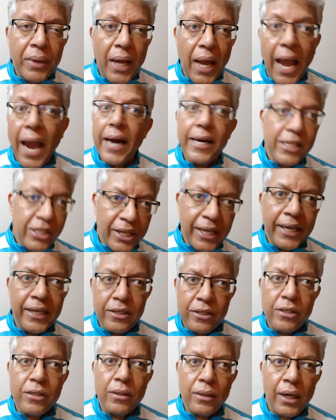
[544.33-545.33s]
and
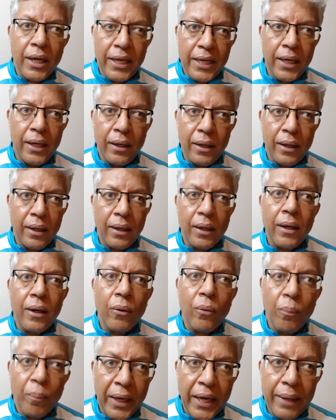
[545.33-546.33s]
then he
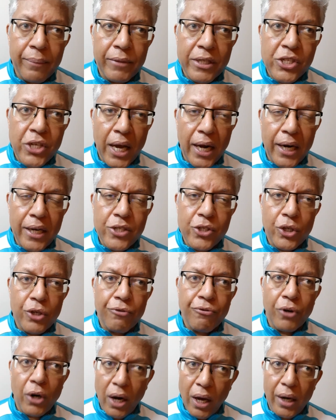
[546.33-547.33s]
became the challenger
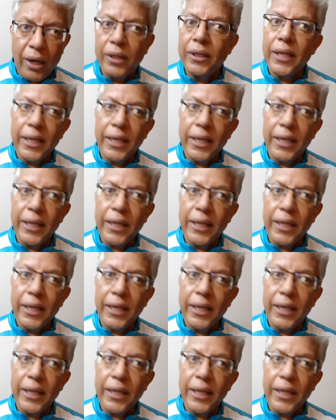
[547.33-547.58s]
for Anand,